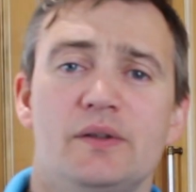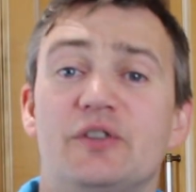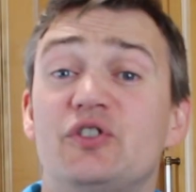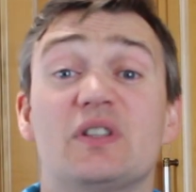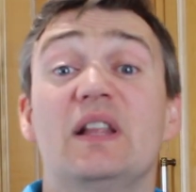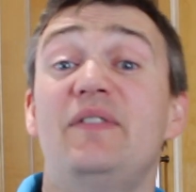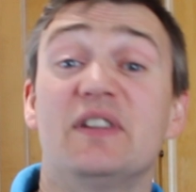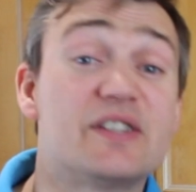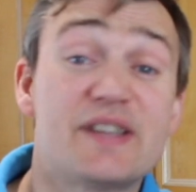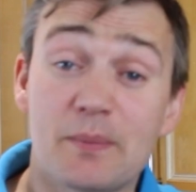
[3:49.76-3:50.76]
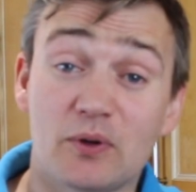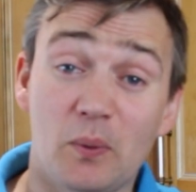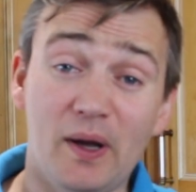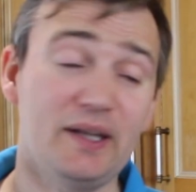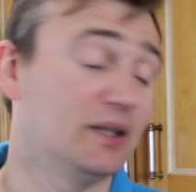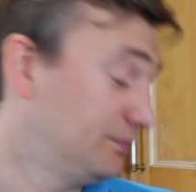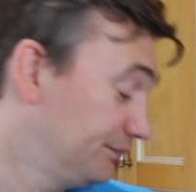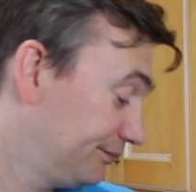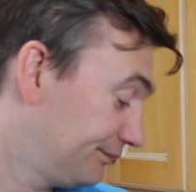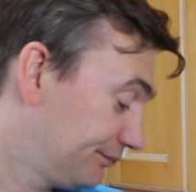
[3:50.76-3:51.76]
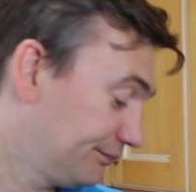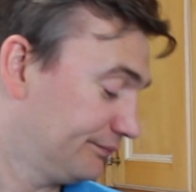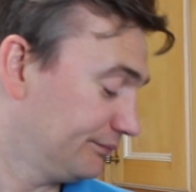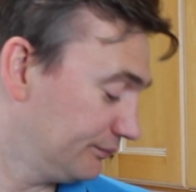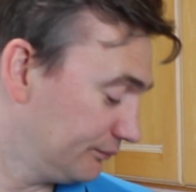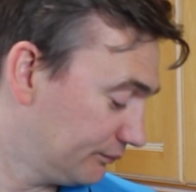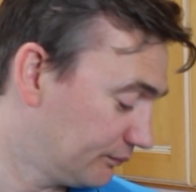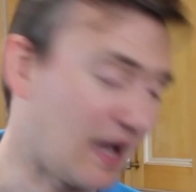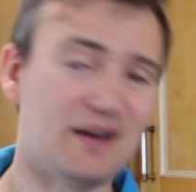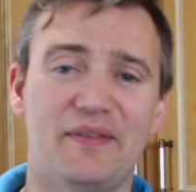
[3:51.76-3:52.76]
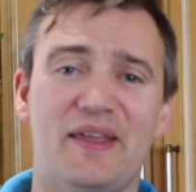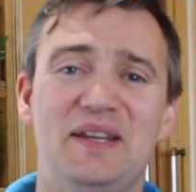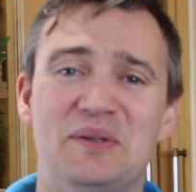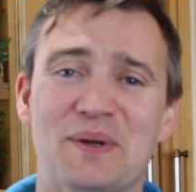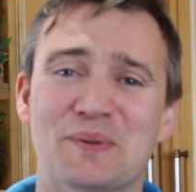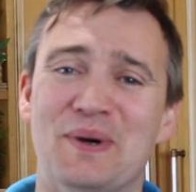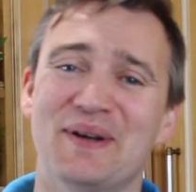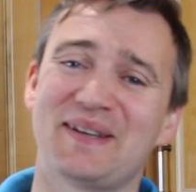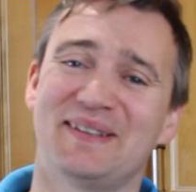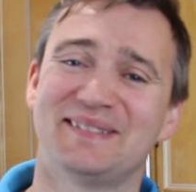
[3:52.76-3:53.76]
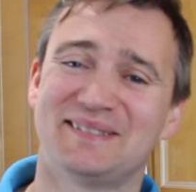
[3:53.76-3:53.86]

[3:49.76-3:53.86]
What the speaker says: So just leave it to simmer away and let the heat do its work.